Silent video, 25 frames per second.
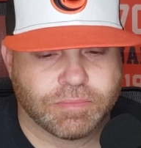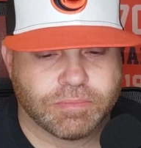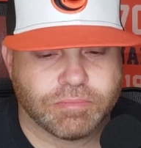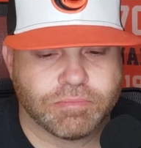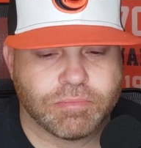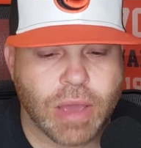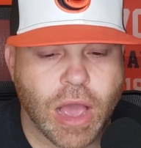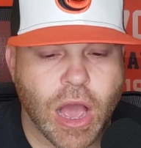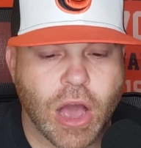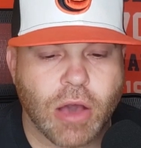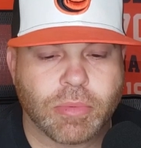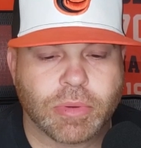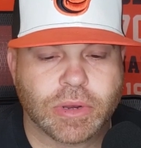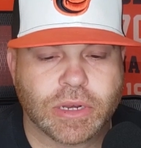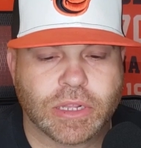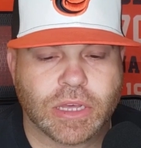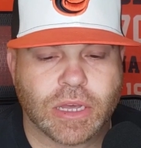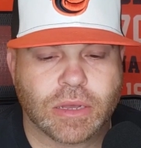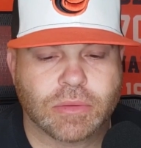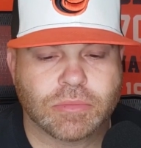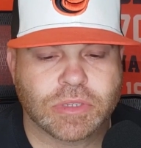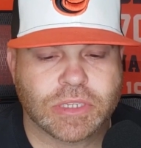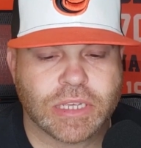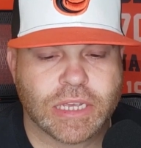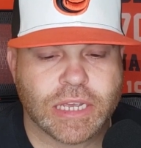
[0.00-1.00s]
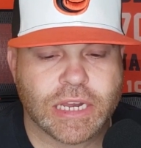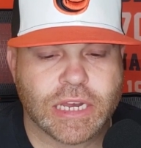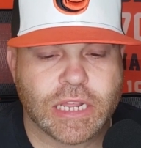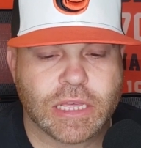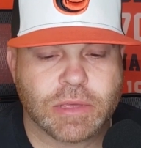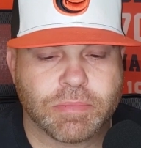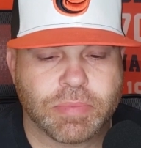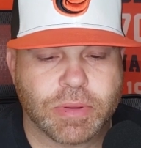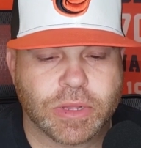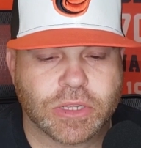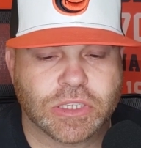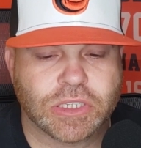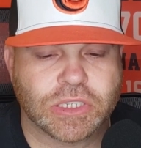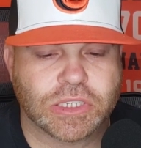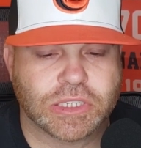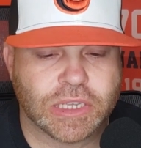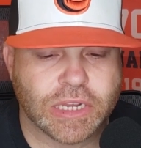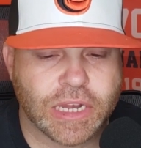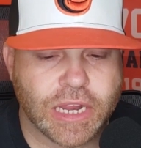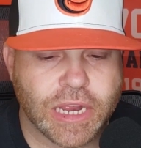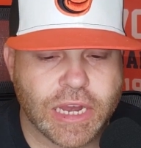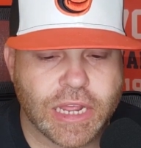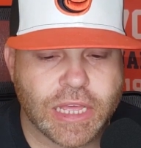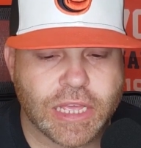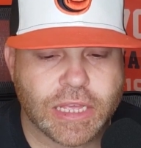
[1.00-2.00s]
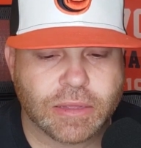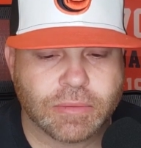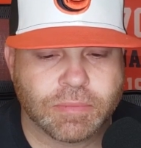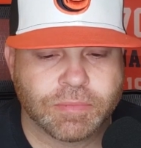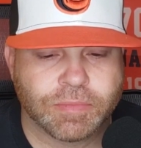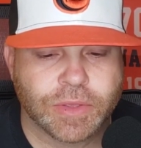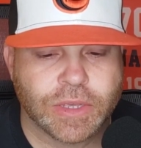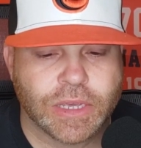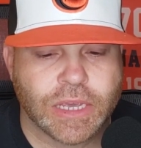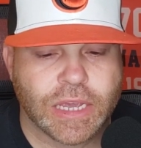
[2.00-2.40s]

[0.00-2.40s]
Bauman comes in, he pitches an inning.